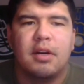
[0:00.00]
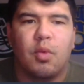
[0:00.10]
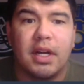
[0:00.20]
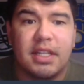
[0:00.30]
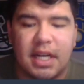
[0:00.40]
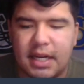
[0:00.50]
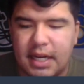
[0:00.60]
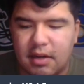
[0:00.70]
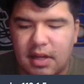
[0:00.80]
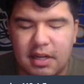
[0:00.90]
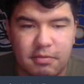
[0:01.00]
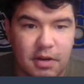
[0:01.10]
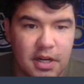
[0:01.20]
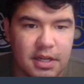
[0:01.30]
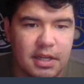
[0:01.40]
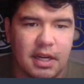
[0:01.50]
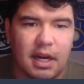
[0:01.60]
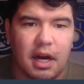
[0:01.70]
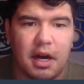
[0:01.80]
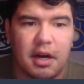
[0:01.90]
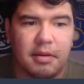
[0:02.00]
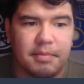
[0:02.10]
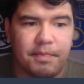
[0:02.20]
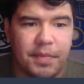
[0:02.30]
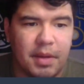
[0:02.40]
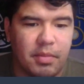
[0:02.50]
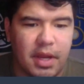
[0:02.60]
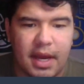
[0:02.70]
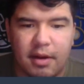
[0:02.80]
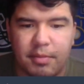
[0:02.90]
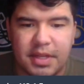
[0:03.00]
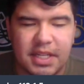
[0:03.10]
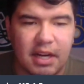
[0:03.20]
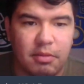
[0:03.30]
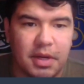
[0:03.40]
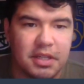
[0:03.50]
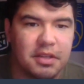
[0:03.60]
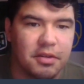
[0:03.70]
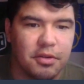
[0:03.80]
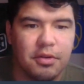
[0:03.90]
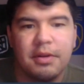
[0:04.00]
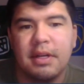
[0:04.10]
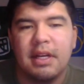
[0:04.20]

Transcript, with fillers: Whiteside got a lot of run. Um, but yeah, missed that one by two.